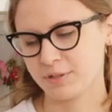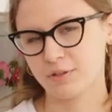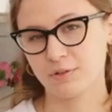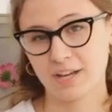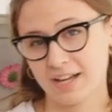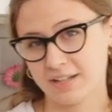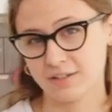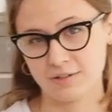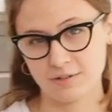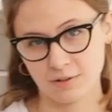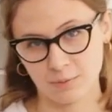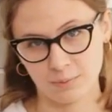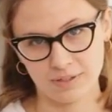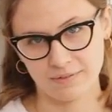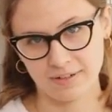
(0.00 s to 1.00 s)
but you can use
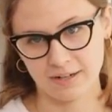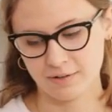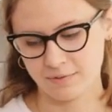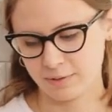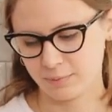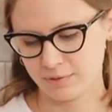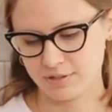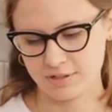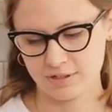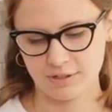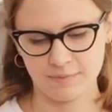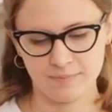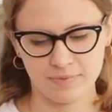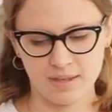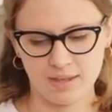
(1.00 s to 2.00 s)
whole wheat flour if you want to.